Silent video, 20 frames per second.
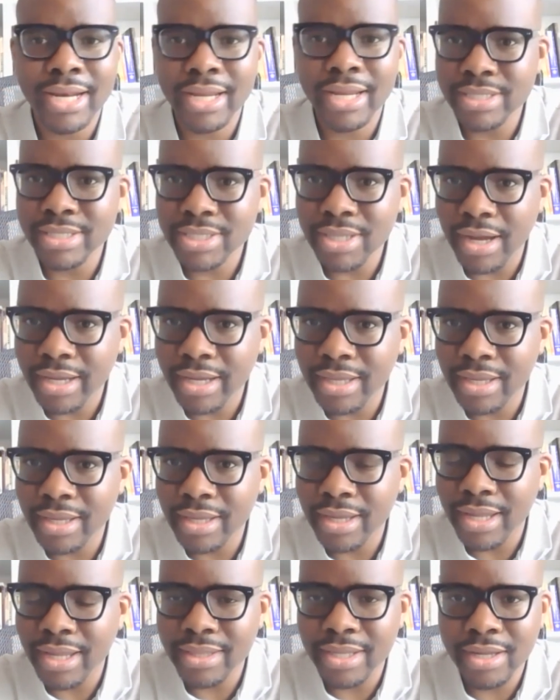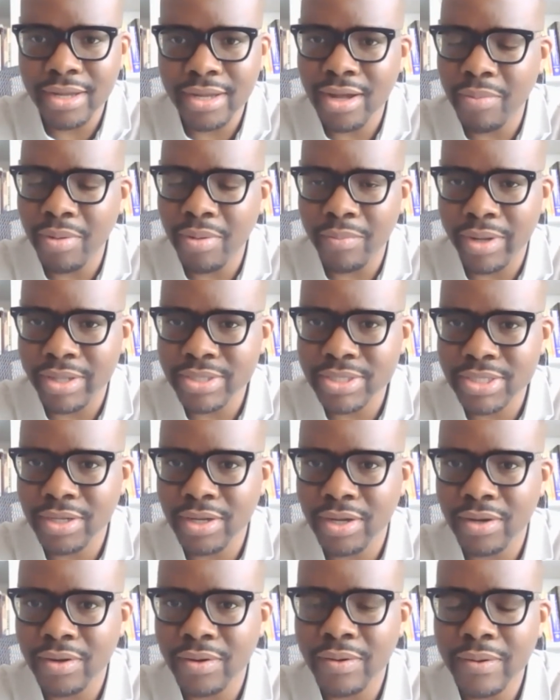in Kentucky, I think a couple months
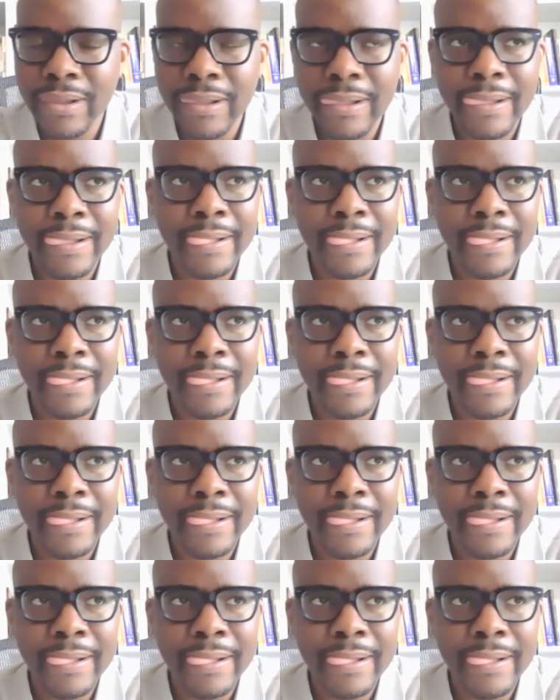ago.